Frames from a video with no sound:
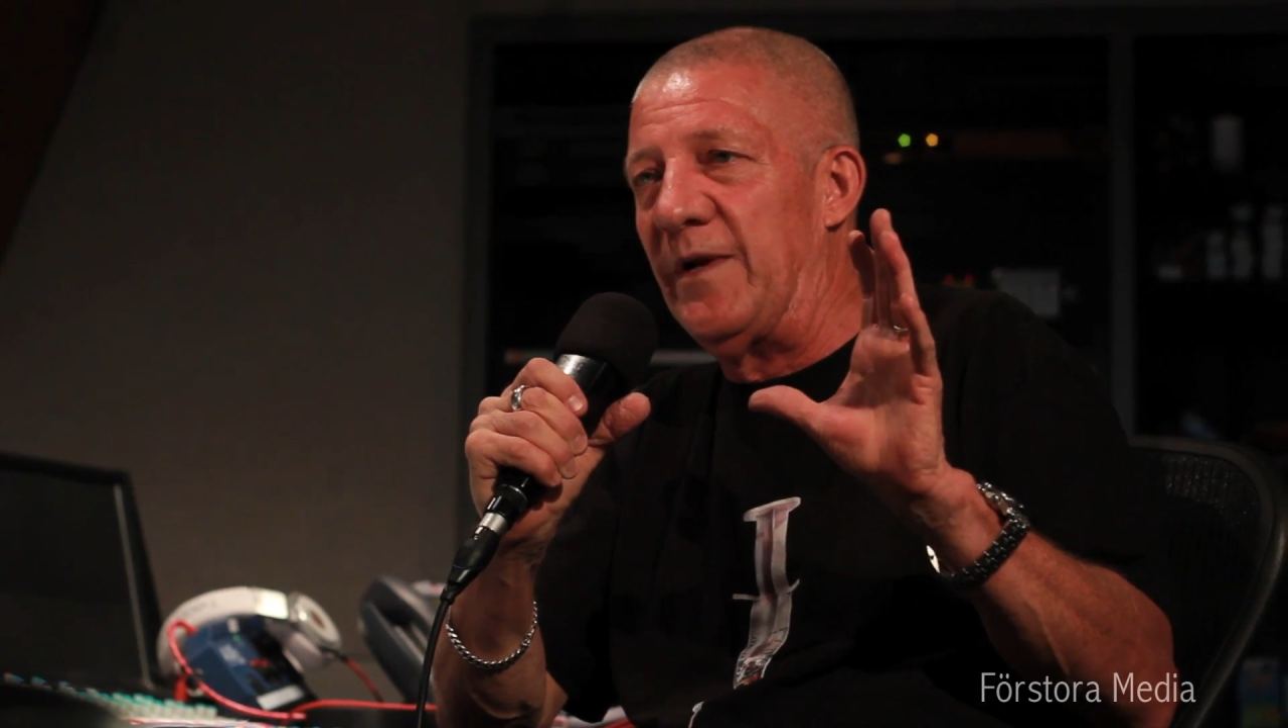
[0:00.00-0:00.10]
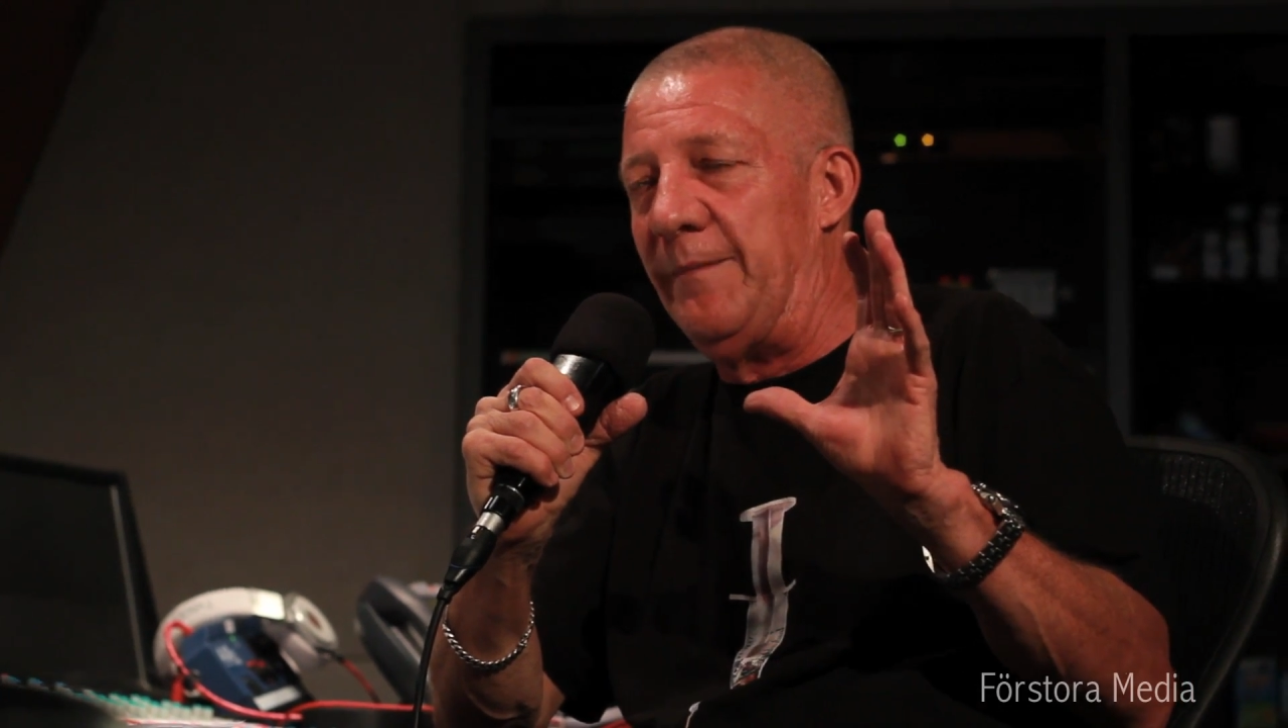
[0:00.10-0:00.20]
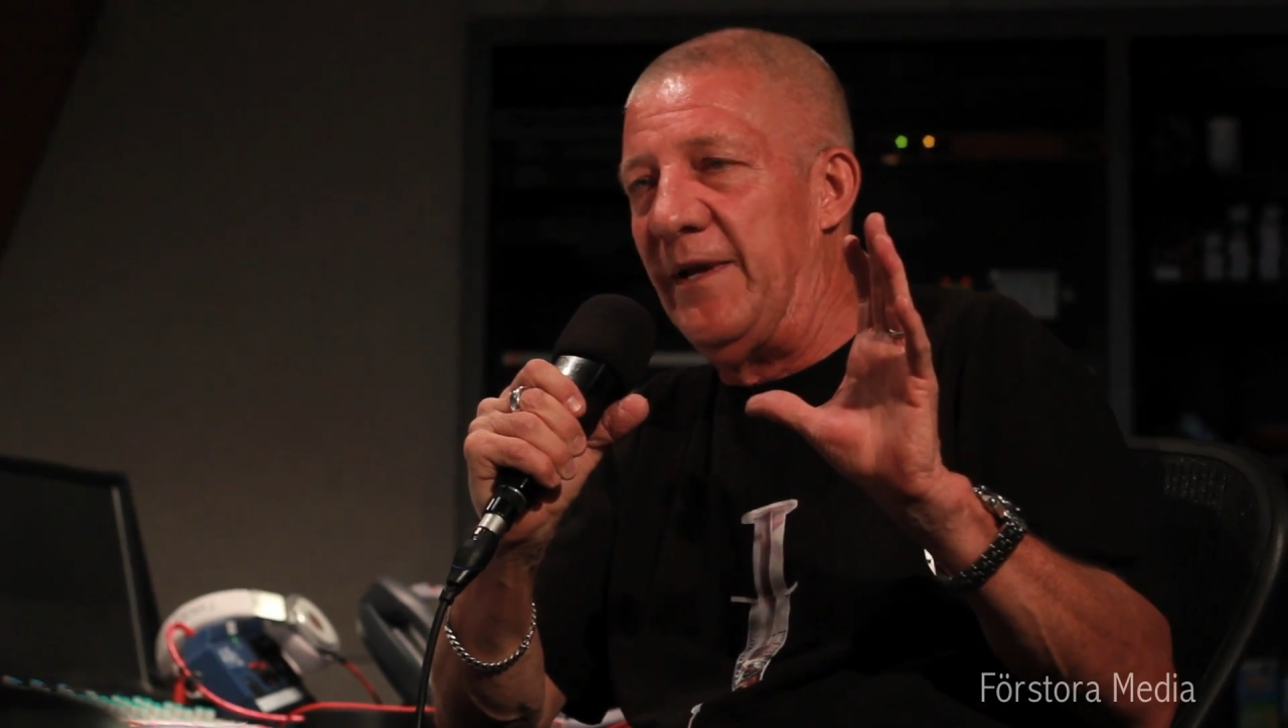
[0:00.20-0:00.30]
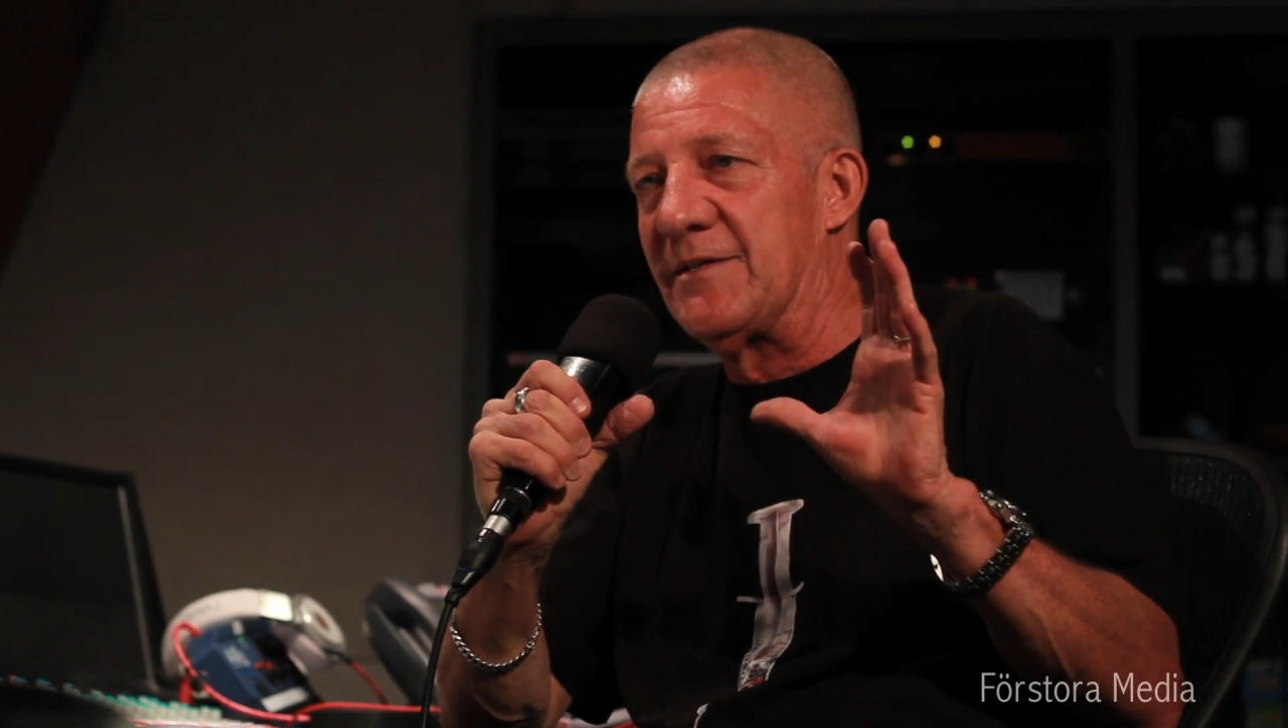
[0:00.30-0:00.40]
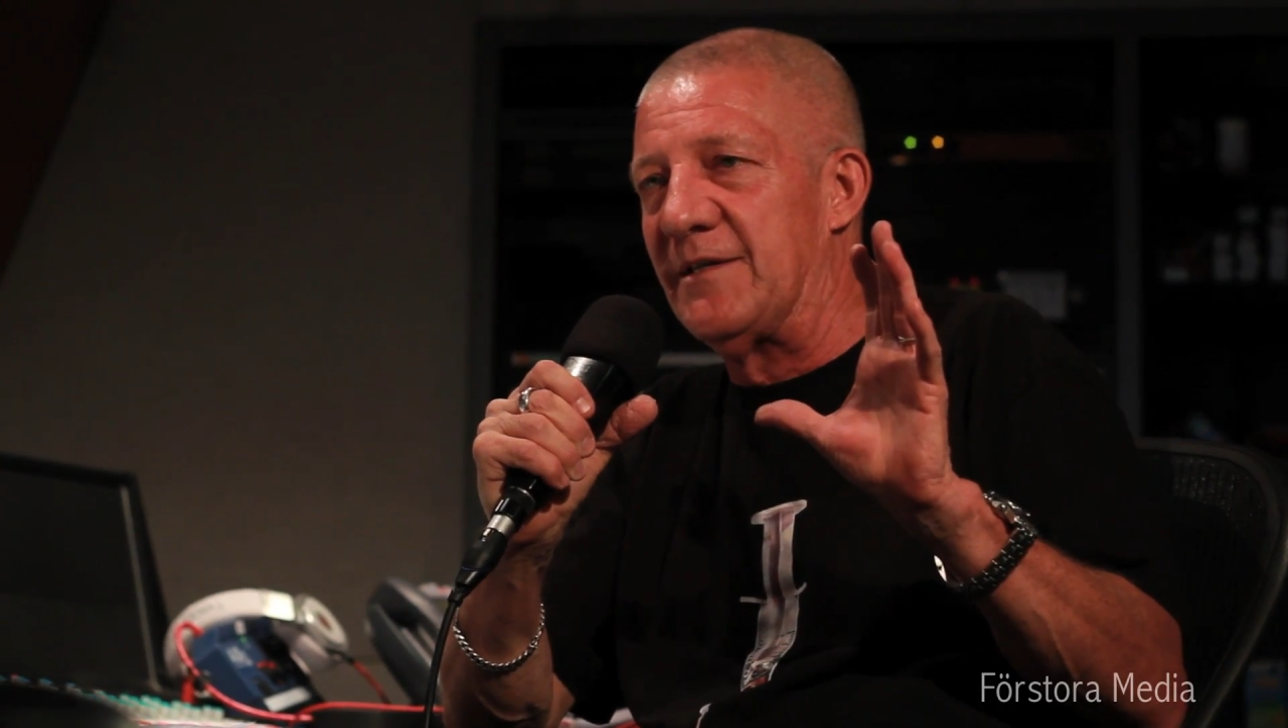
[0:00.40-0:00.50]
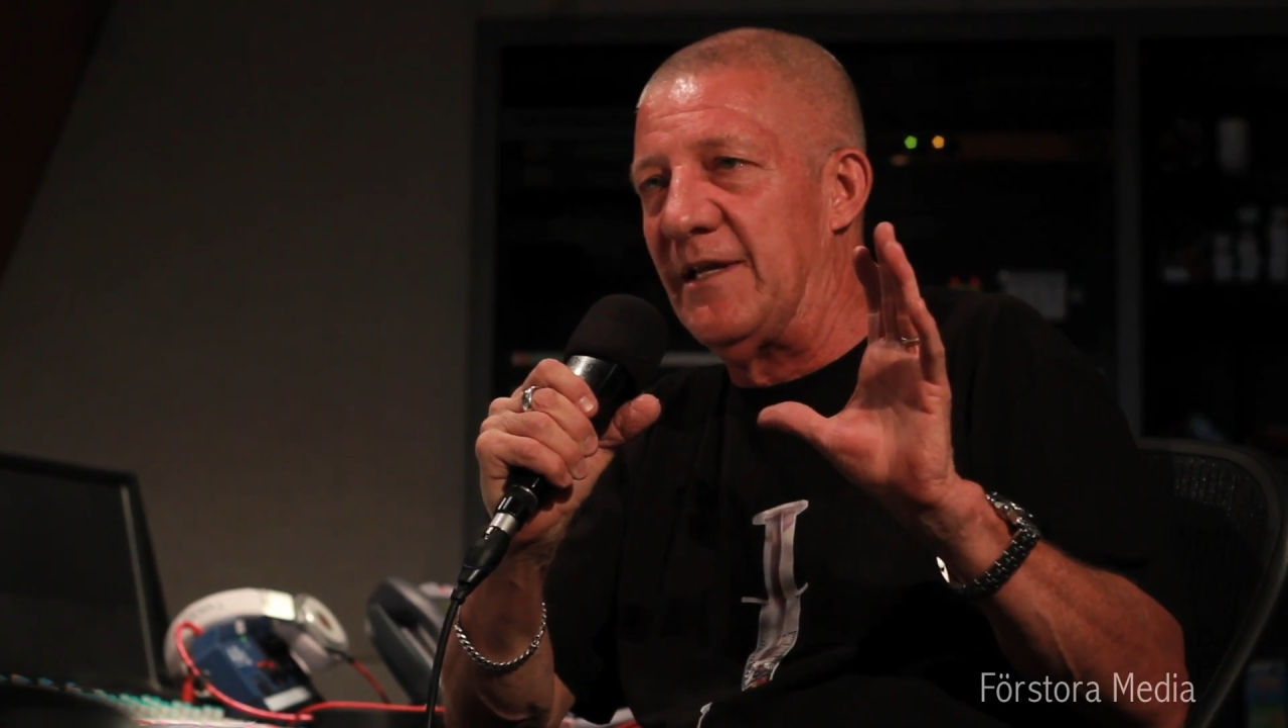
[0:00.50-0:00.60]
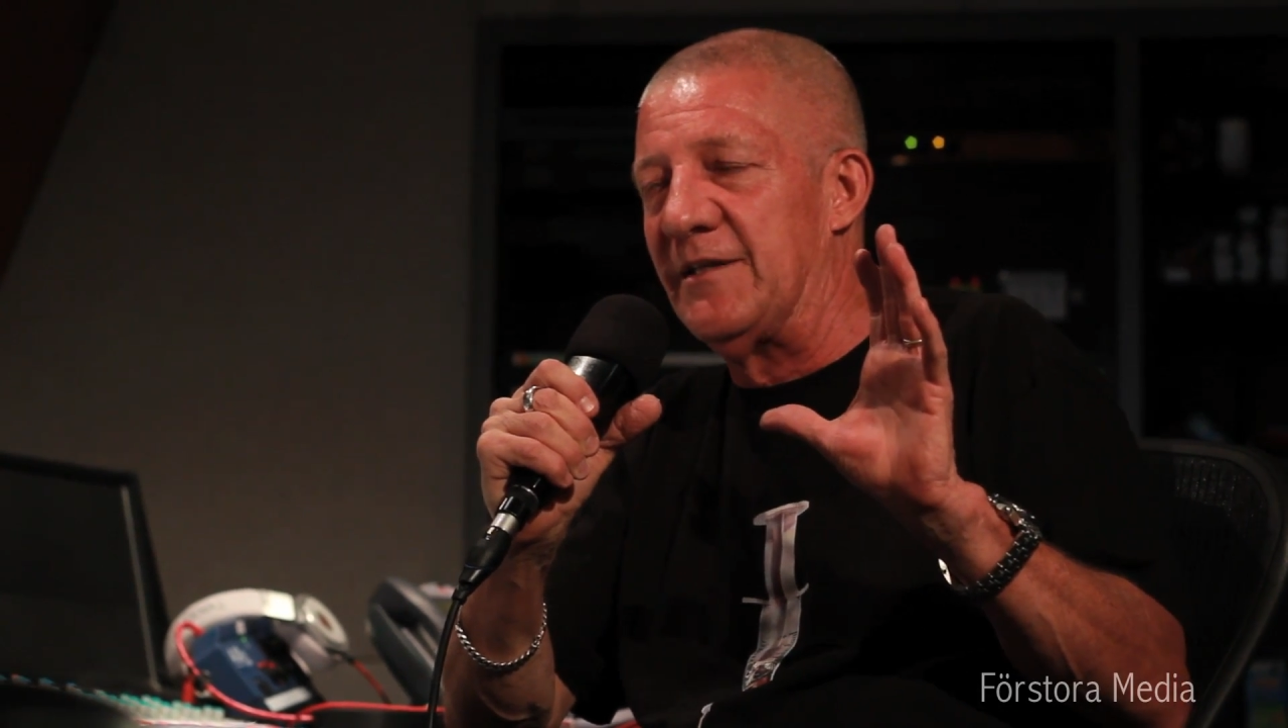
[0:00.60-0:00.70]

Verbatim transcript: remixes